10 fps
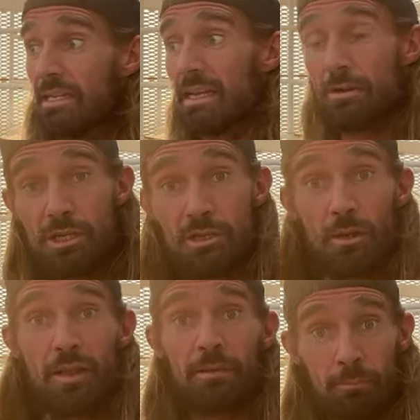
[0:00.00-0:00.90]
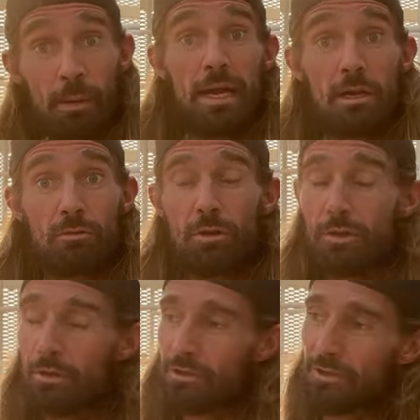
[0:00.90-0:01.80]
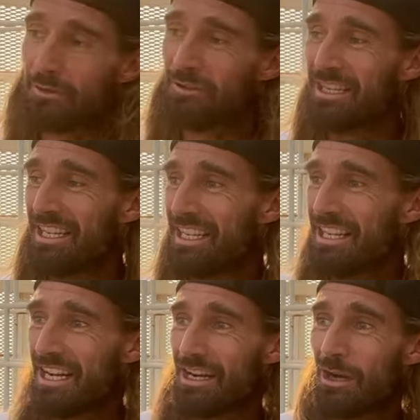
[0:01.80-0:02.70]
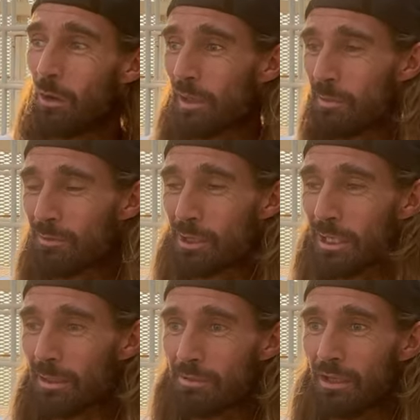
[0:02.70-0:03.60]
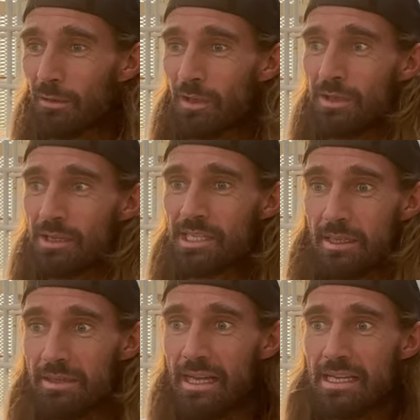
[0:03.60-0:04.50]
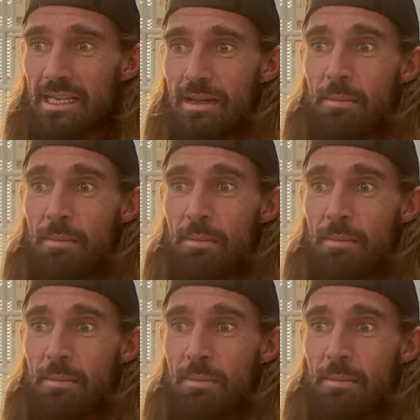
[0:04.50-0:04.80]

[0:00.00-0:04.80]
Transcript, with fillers: Now she's got that park run or sort of all-in run club to do on the Sunday.